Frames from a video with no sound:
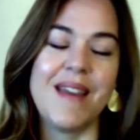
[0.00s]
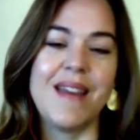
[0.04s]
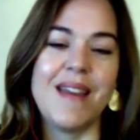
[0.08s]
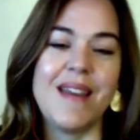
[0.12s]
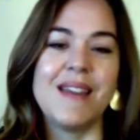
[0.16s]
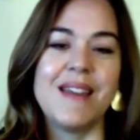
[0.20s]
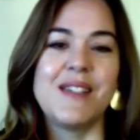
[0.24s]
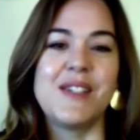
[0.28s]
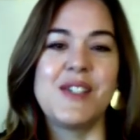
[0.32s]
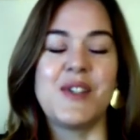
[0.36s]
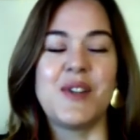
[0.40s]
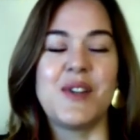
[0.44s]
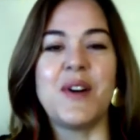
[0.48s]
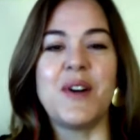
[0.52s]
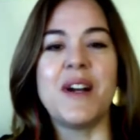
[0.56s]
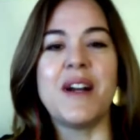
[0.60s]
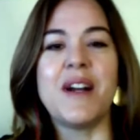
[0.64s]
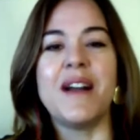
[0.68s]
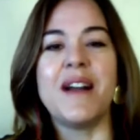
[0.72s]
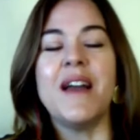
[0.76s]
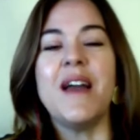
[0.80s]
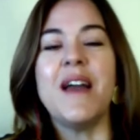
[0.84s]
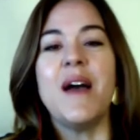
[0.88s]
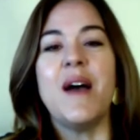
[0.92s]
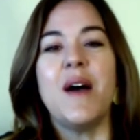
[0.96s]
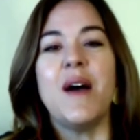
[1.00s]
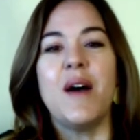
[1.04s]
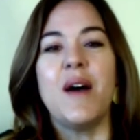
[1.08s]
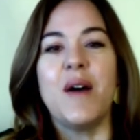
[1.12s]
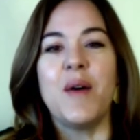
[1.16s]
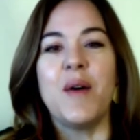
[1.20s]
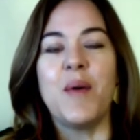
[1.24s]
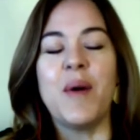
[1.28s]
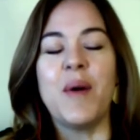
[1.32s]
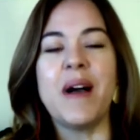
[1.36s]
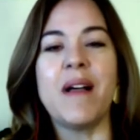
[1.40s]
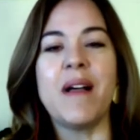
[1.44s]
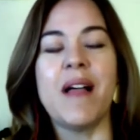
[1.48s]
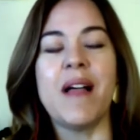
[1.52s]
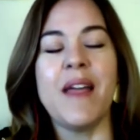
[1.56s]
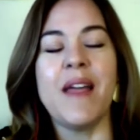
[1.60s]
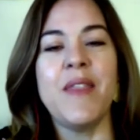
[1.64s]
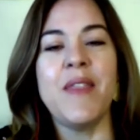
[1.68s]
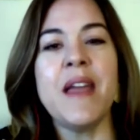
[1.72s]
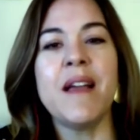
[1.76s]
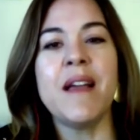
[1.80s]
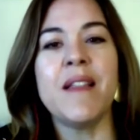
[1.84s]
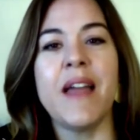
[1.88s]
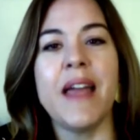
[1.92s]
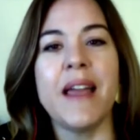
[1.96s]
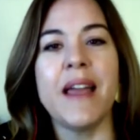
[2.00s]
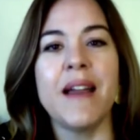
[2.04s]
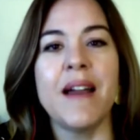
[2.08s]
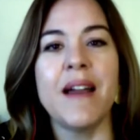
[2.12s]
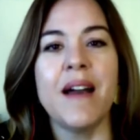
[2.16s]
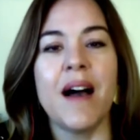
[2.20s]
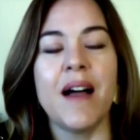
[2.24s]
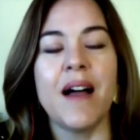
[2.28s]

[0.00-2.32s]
Sure. Well, I think like